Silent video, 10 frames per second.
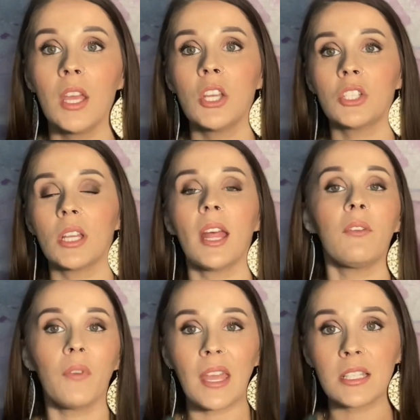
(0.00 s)
She let
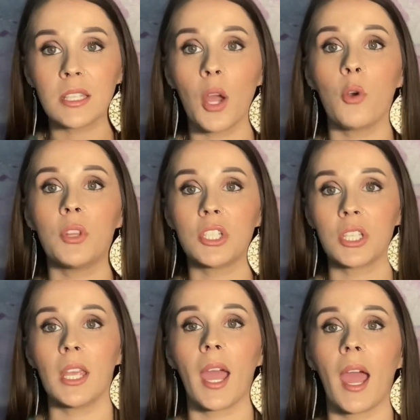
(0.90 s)
fans know that
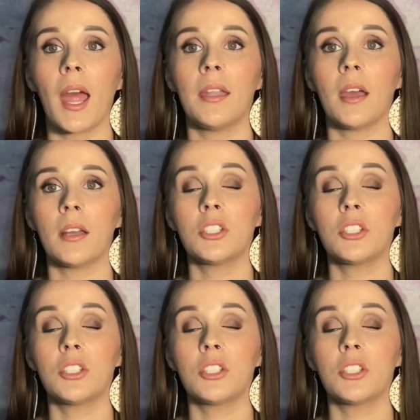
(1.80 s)
she had